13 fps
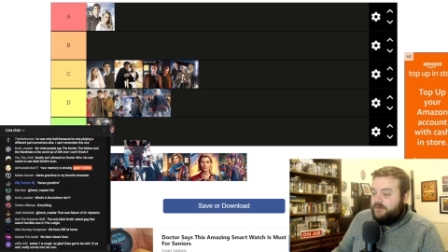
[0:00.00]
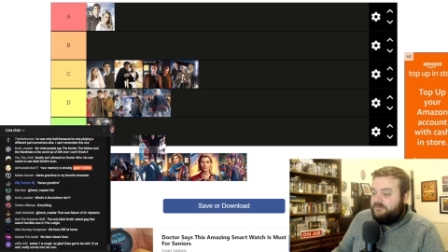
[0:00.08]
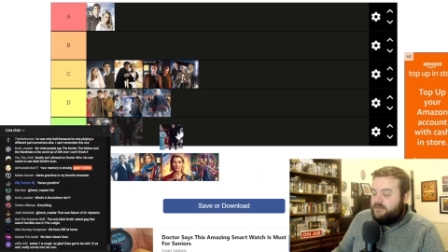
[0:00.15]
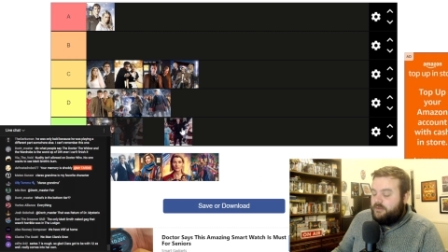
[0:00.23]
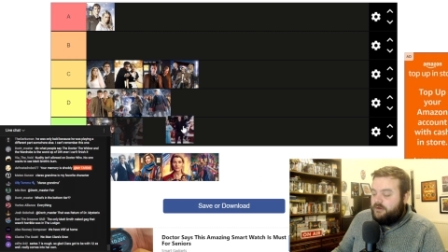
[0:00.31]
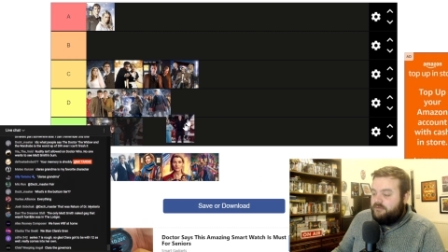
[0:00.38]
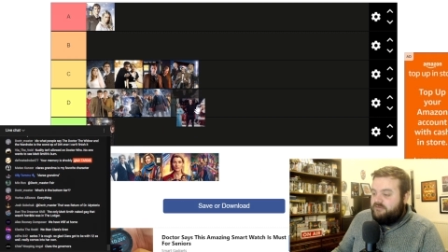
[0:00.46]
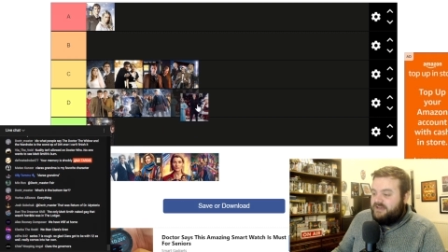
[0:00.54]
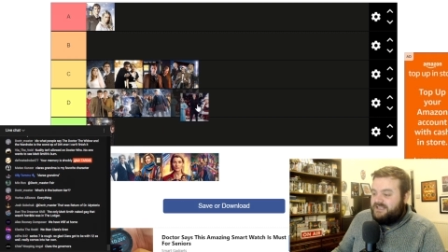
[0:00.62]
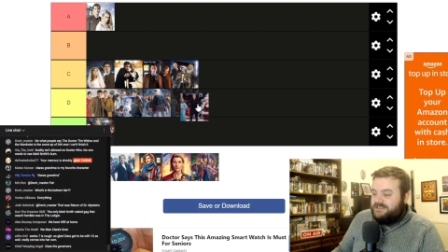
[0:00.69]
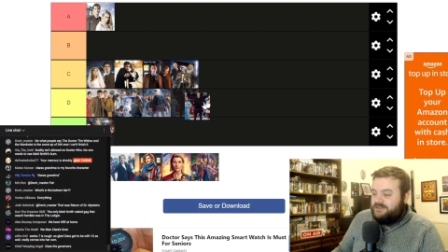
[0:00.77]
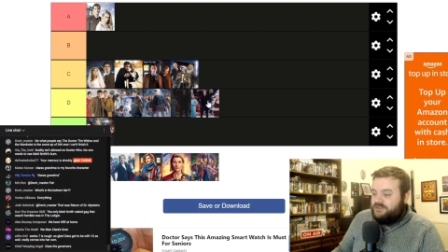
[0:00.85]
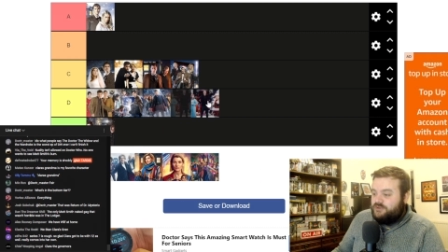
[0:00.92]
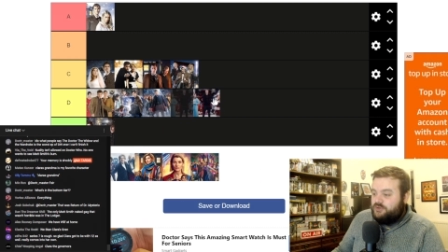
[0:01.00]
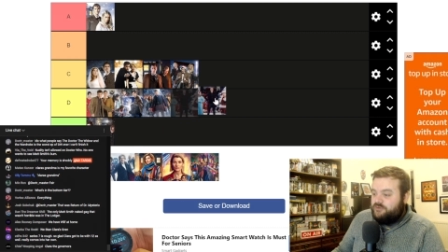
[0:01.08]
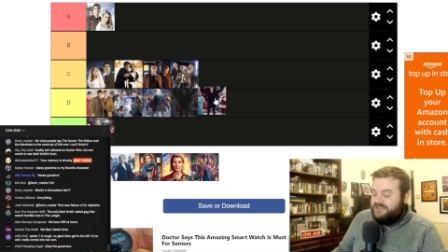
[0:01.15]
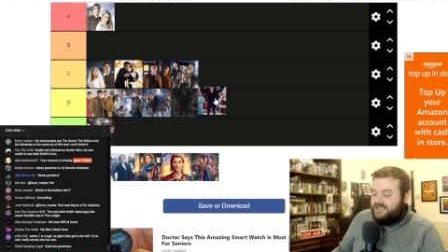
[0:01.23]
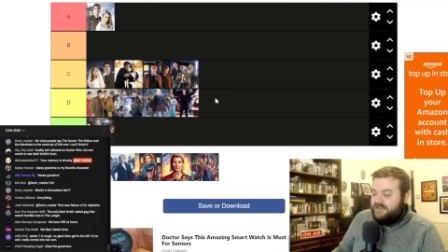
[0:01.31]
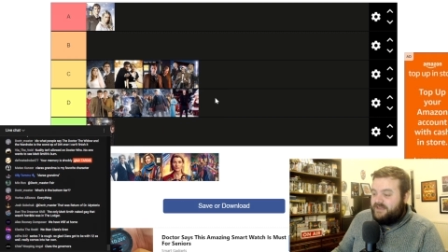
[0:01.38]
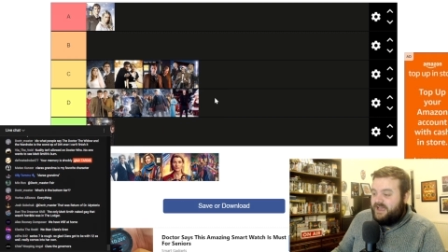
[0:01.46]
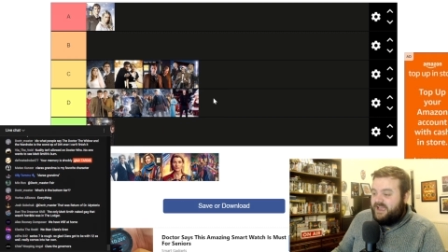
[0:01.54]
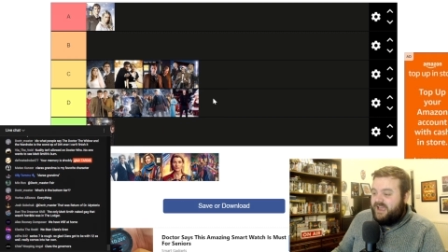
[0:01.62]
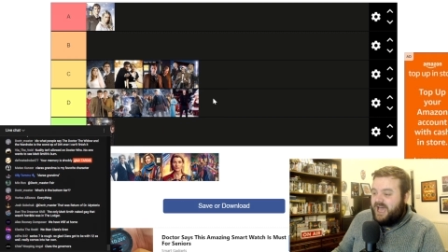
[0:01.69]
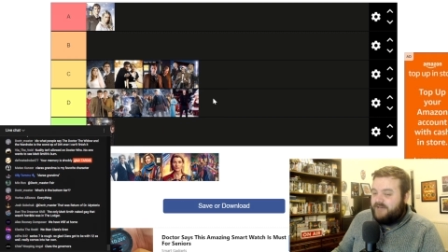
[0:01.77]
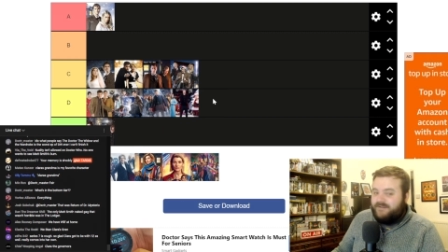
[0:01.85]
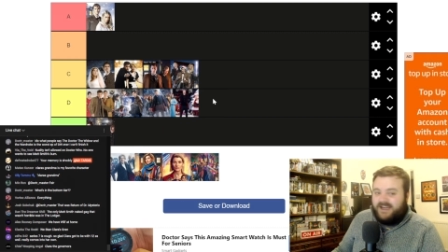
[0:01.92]
one of the more recent stories here that I
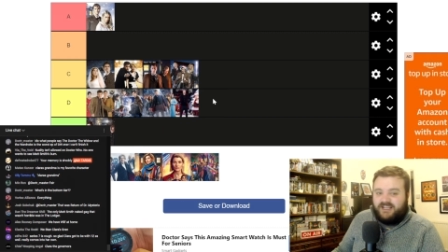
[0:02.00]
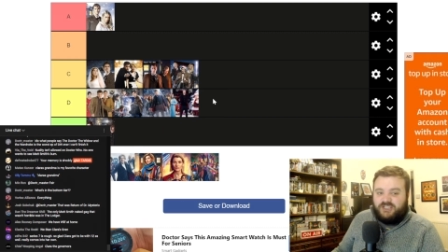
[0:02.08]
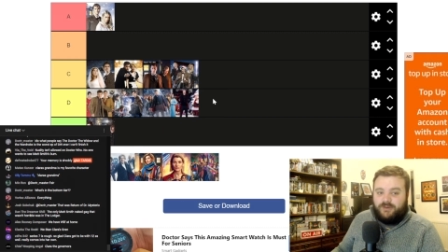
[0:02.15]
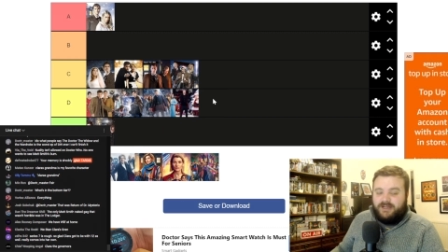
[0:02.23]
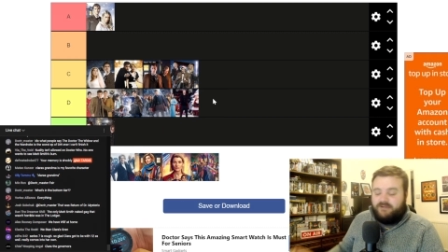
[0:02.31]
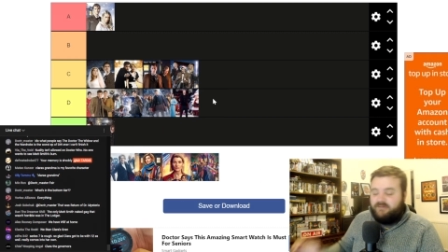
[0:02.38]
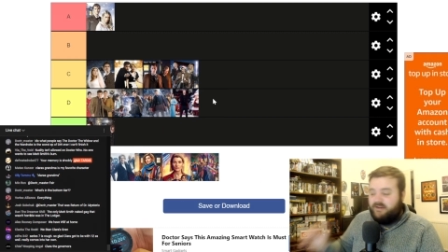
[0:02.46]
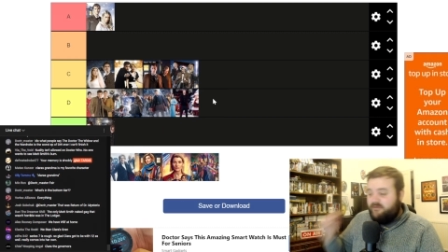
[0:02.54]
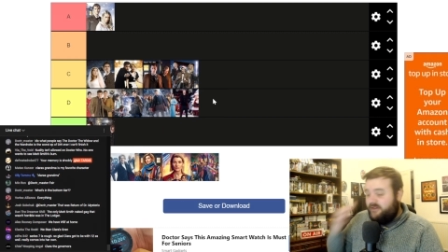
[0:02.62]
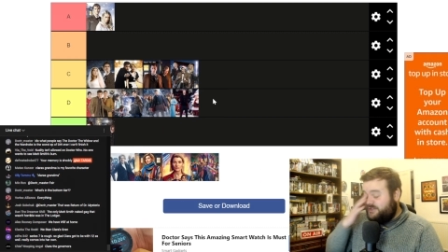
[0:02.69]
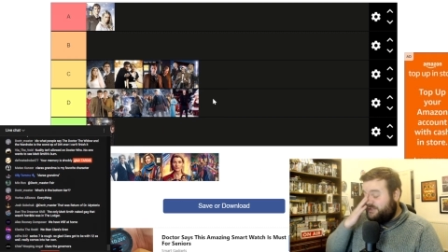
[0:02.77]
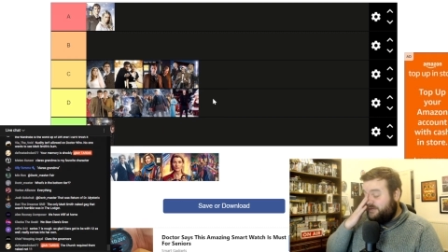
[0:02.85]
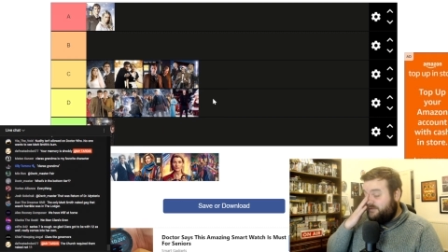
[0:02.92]
have actually rewatched